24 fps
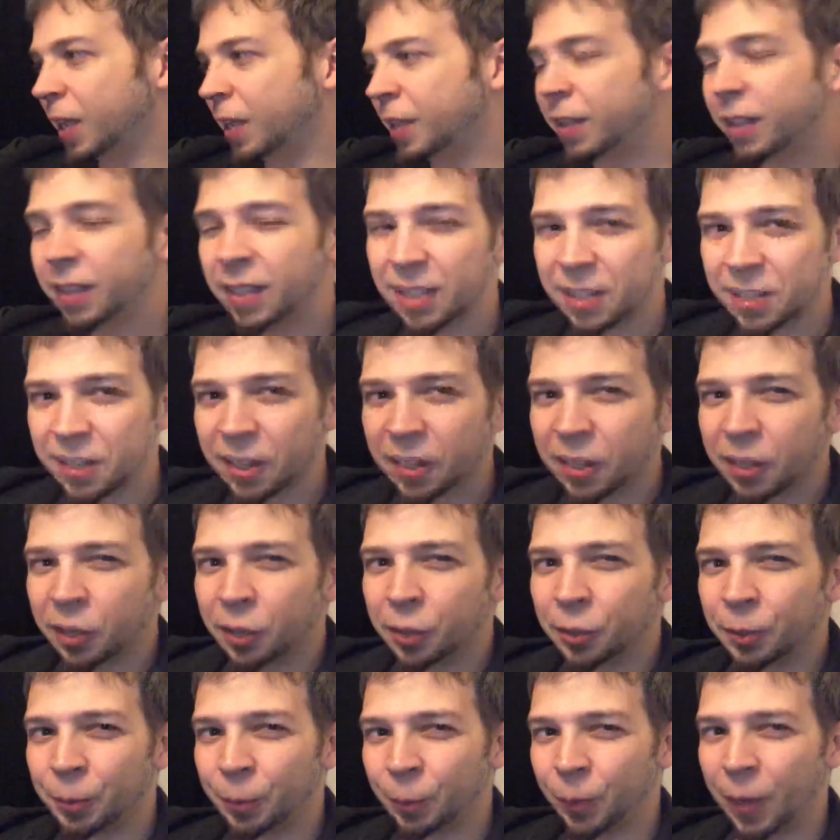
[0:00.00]
I think that's like a
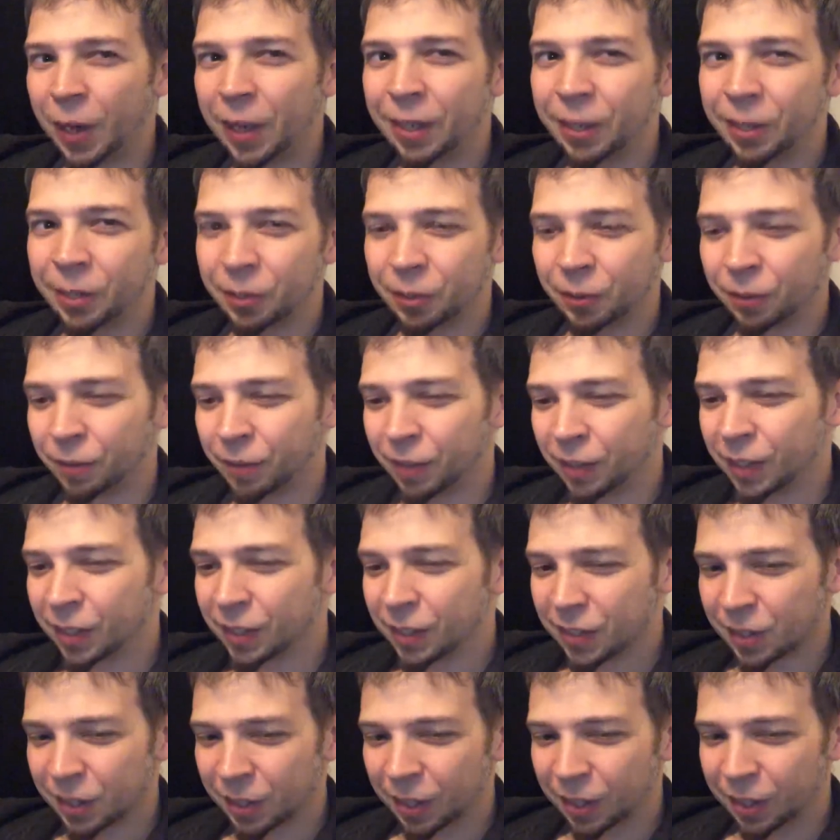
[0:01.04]
good range of
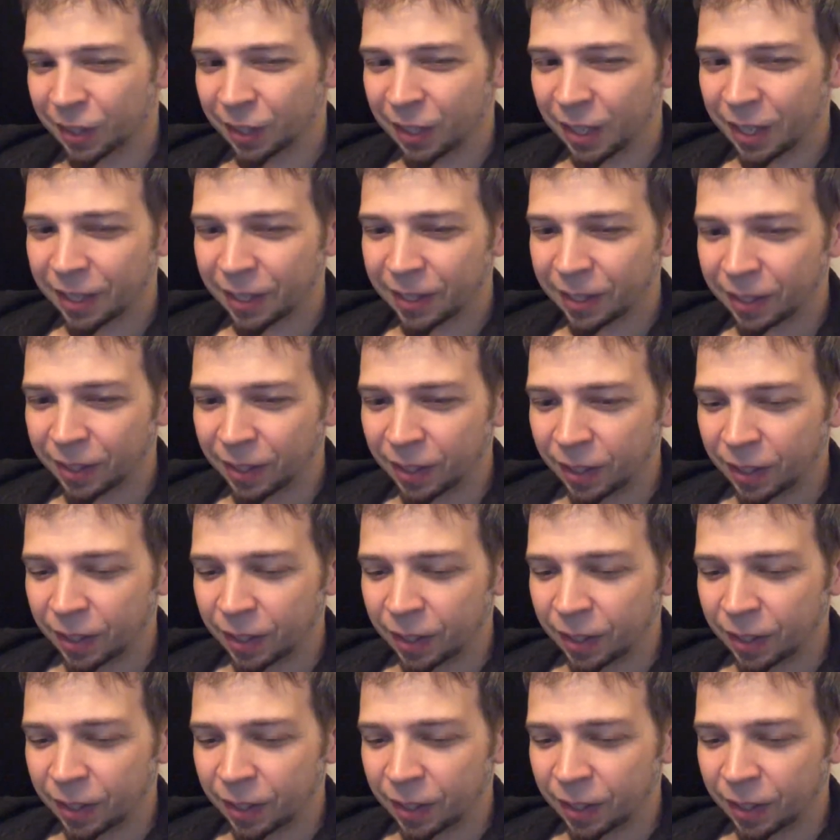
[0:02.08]
things that I like.